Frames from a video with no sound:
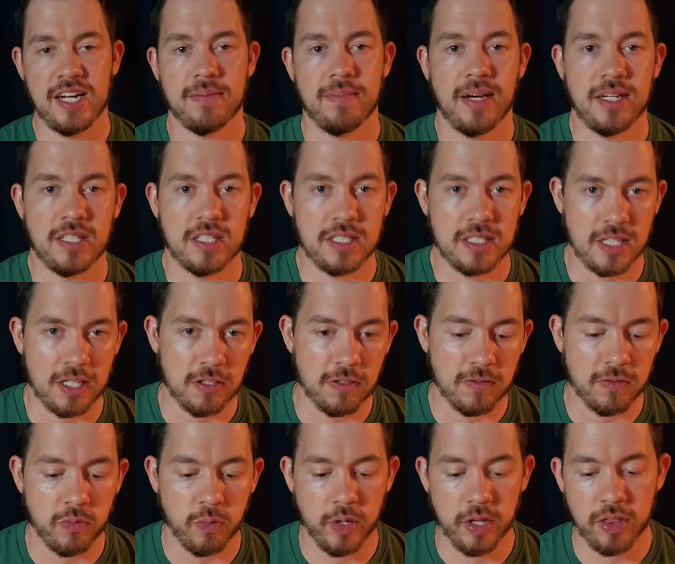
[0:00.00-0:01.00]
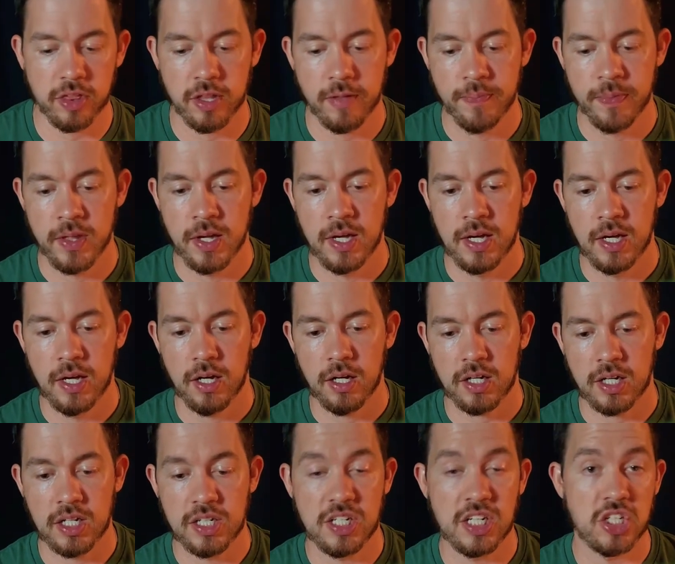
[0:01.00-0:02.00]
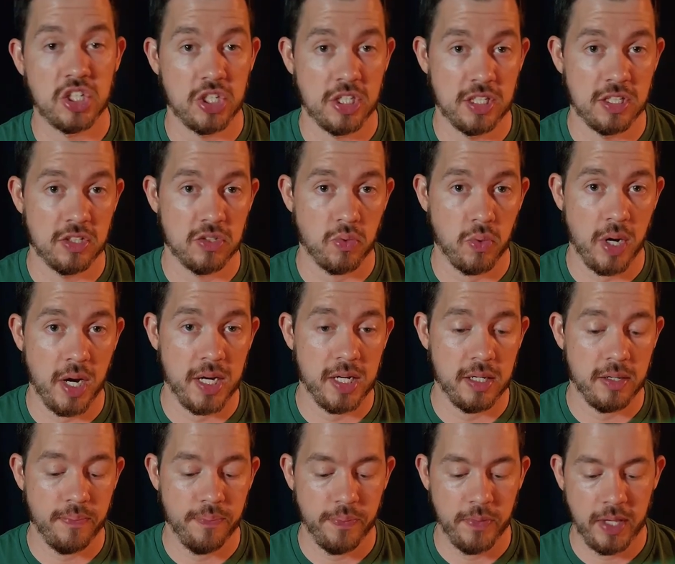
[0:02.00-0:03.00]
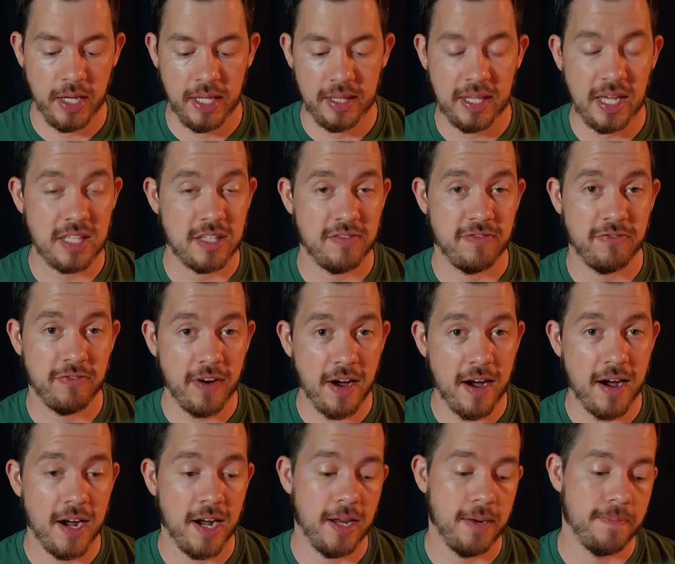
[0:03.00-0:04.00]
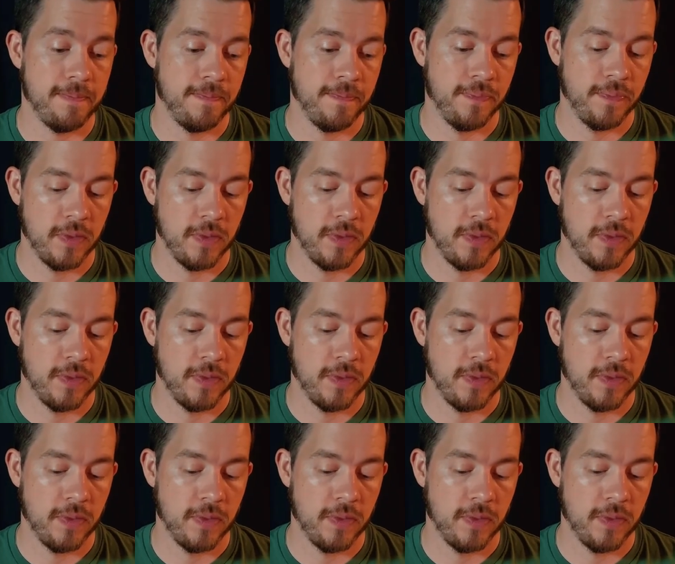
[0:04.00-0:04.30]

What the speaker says: it myself with conditions, right? And that's fine.